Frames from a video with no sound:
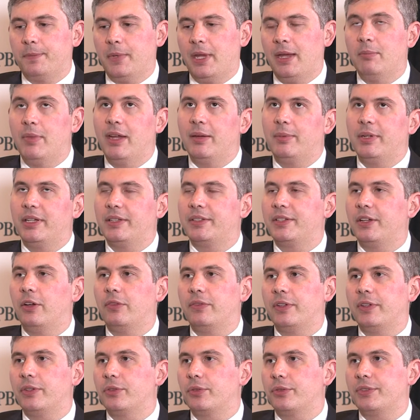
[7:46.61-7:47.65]
And maybe it's
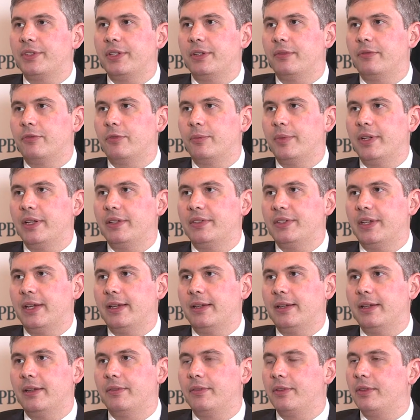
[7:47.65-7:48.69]
self-interested for me to
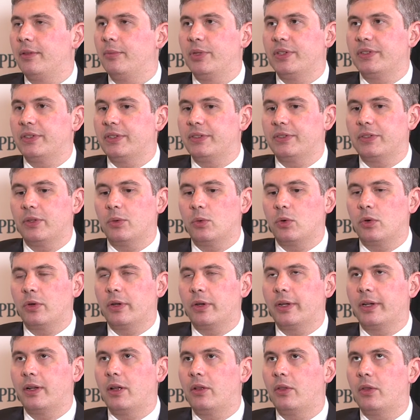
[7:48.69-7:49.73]
say, given the business that
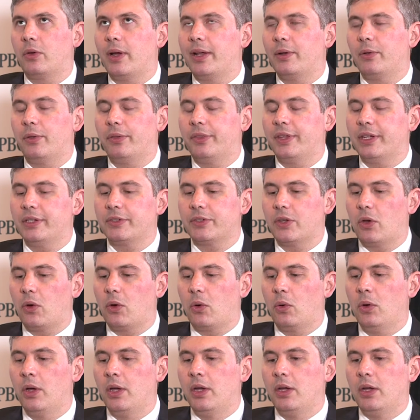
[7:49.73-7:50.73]
we're in, although I don't think so.